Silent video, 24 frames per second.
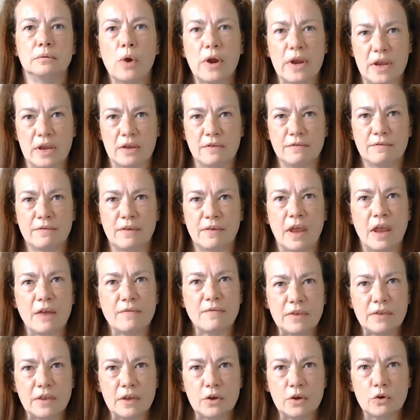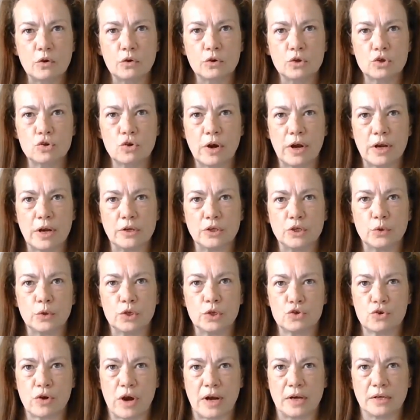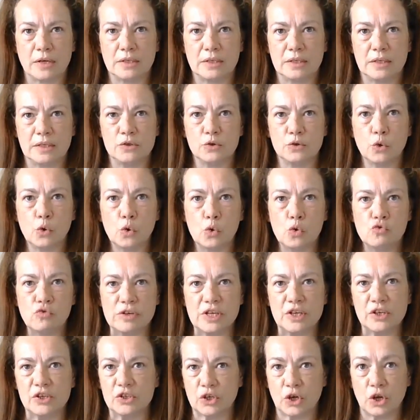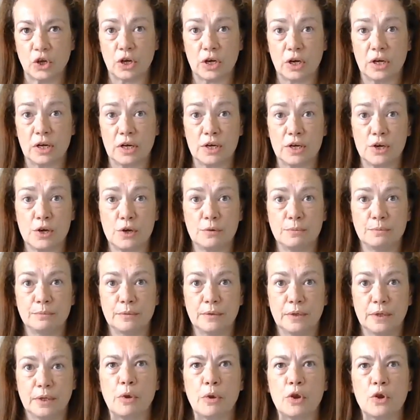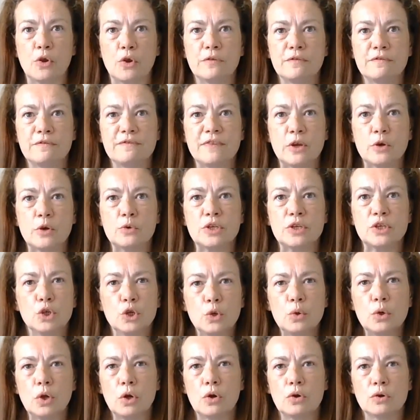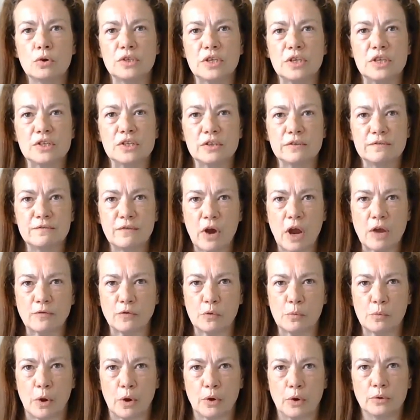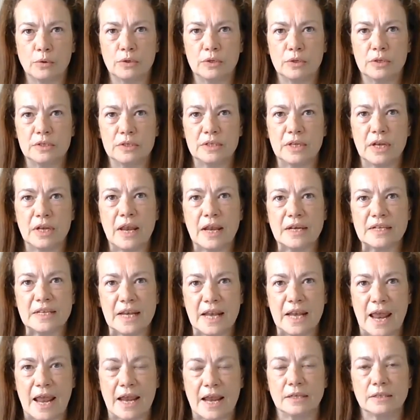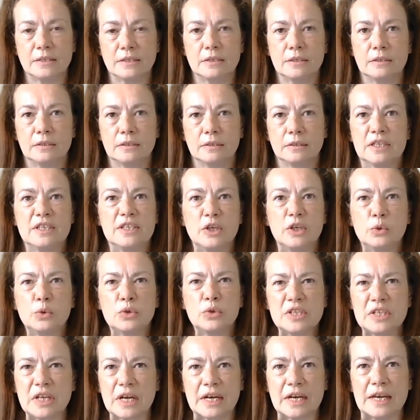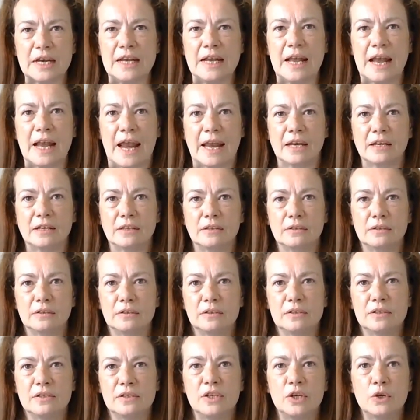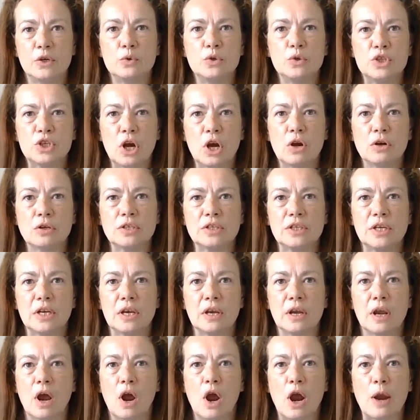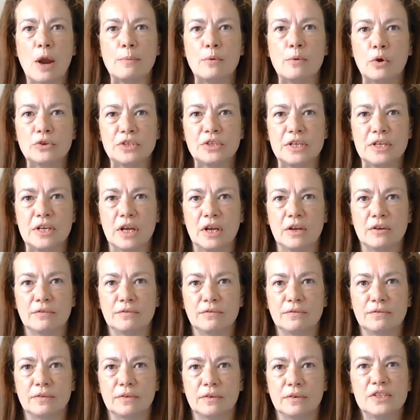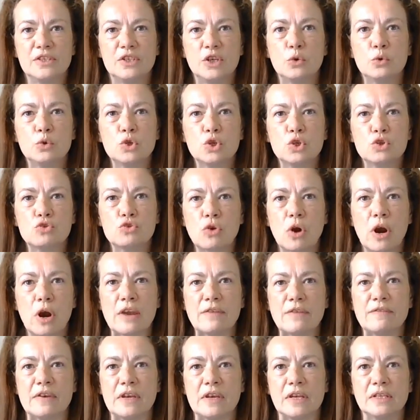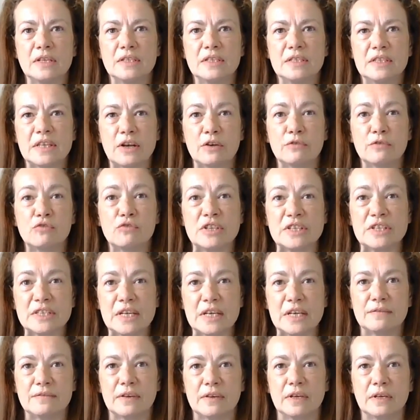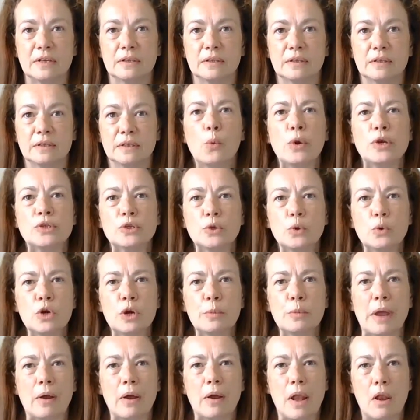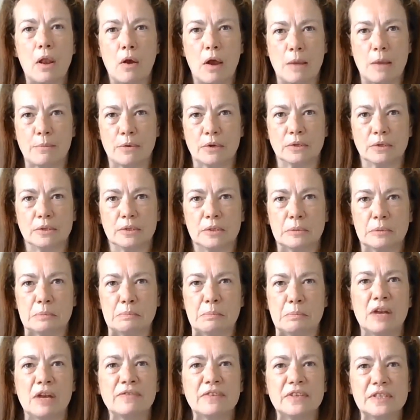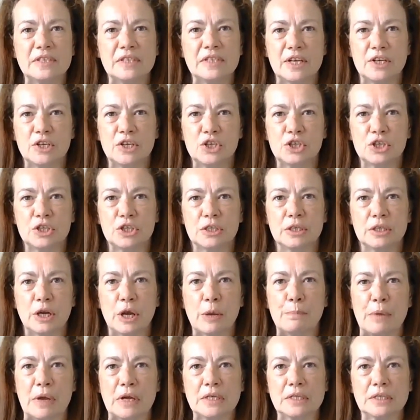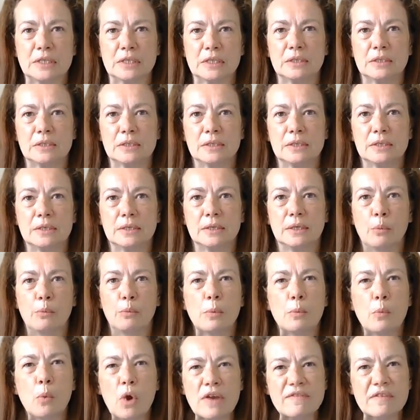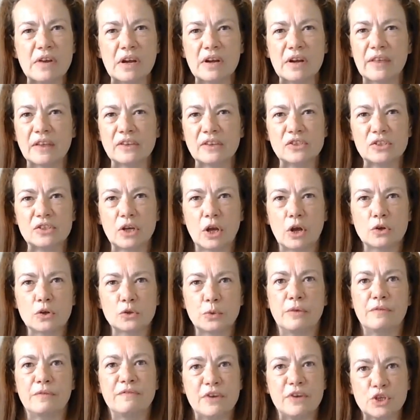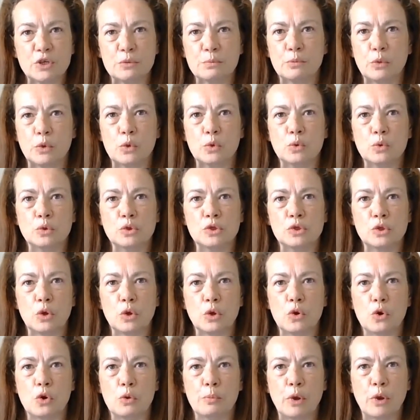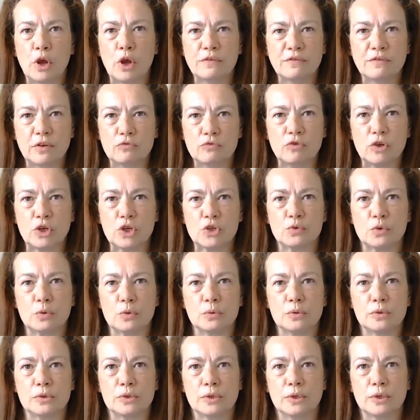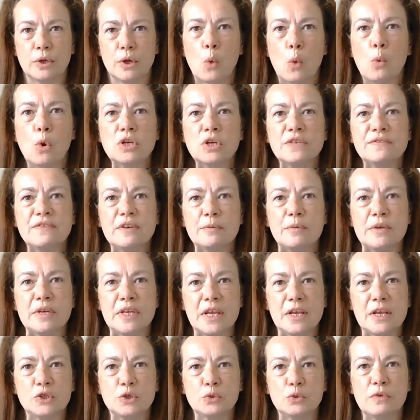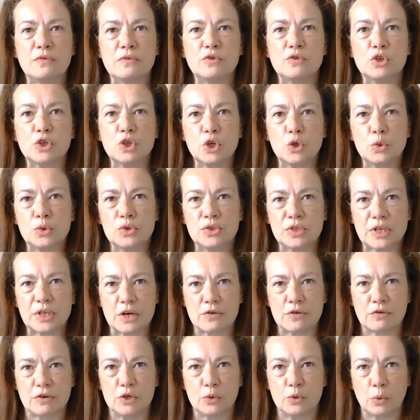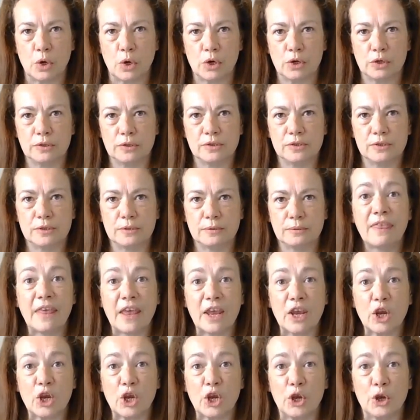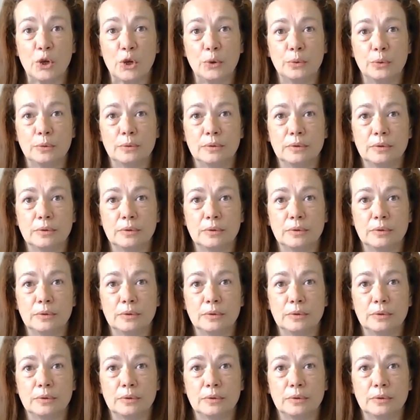What if everything you're trying to attract is already circling you, but you're feel too locked in survival mode to let it land, still stuck in lack, still chanting, I'm not enough, still striving instead of receiving? We talk about alignment, manifestation, abundance, but what if none of that starts with vision boards or perfect rituals? What if it begins with two sacred words, thank you?